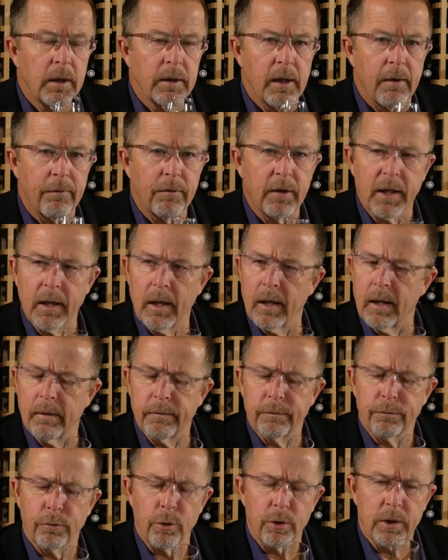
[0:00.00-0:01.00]
Definitely a
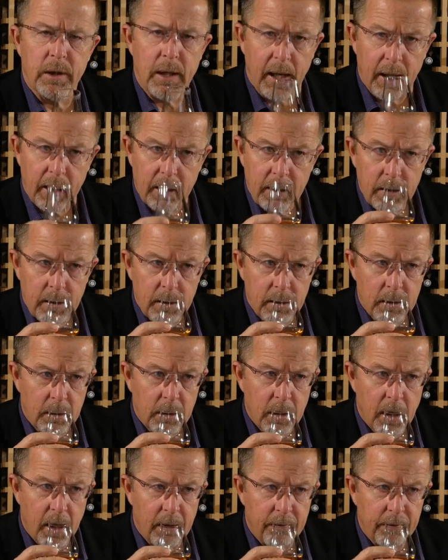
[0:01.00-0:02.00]
fruitcake
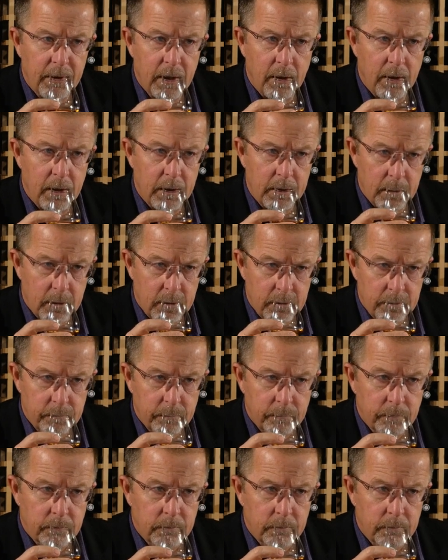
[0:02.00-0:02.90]
kind of character.